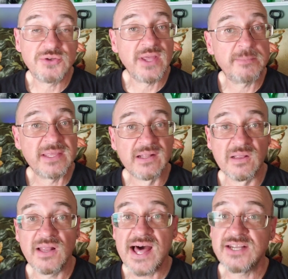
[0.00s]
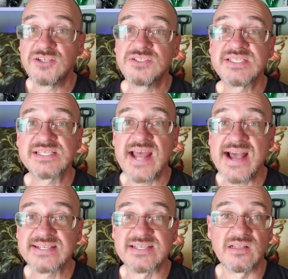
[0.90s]
You gave me a lot of good
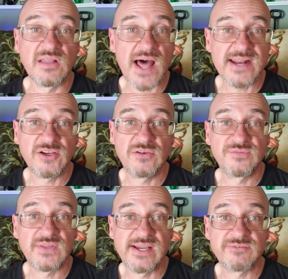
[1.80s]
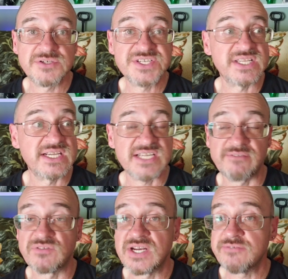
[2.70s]
snacks, a lot of good flavors, things
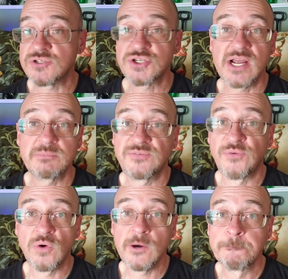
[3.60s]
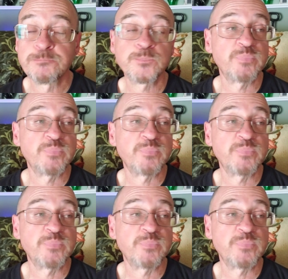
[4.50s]
I've never tried before.